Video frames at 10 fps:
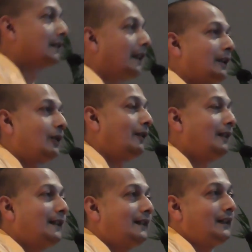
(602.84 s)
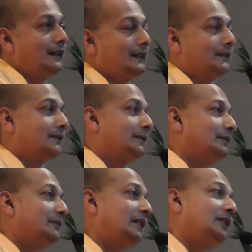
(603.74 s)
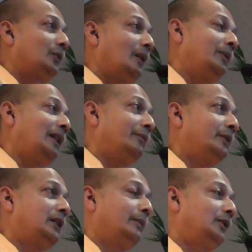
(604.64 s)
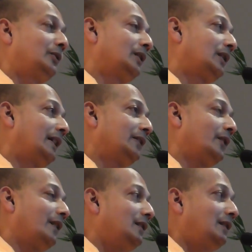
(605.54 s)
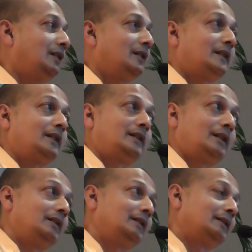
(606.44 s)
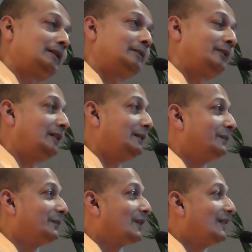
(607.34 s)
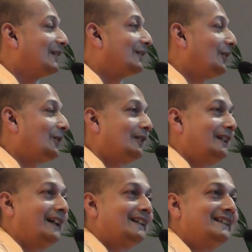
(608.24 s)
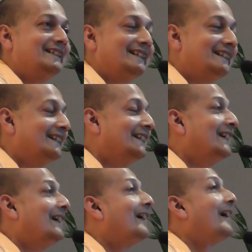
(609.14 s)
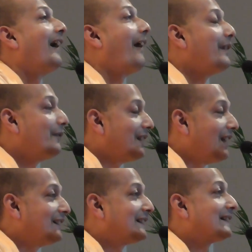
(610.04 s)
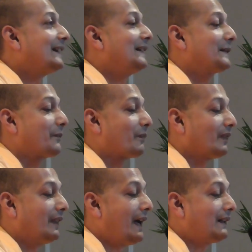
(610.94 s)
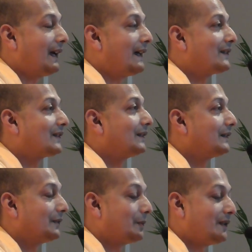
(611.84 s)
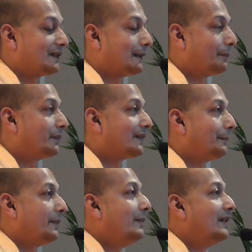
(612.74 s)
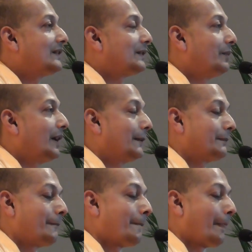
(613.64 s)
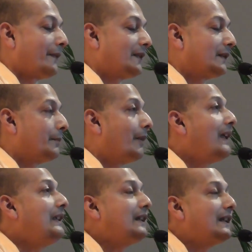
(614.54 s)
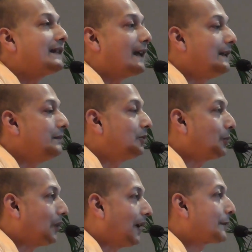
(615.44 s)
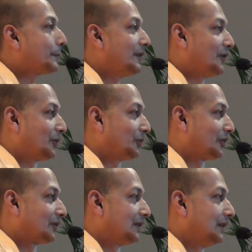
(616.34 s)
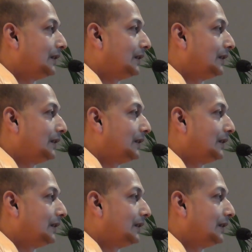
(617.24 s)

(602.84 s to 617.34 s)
I can already see that, well, Swami, I've been coming to the class for 30 years and still, it's not all that. And then Vedanta says that has to be supplemented by, he says, the mind is unable to grasp these truths.